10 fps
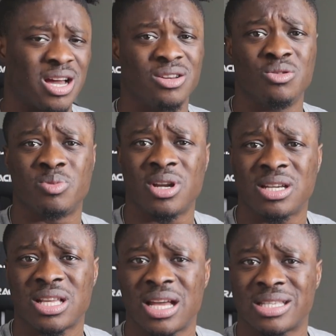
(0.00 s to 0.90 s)
How do you
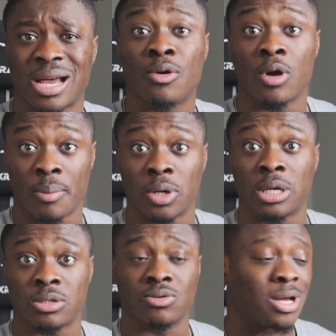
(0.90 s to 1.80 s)
pronounce that? I hope I
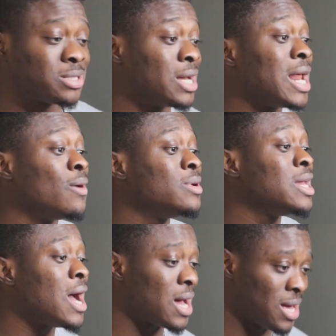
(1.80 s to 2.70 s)
pronounce it right.
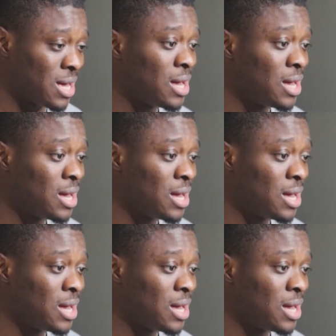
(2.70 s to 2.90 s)
Tanawiya.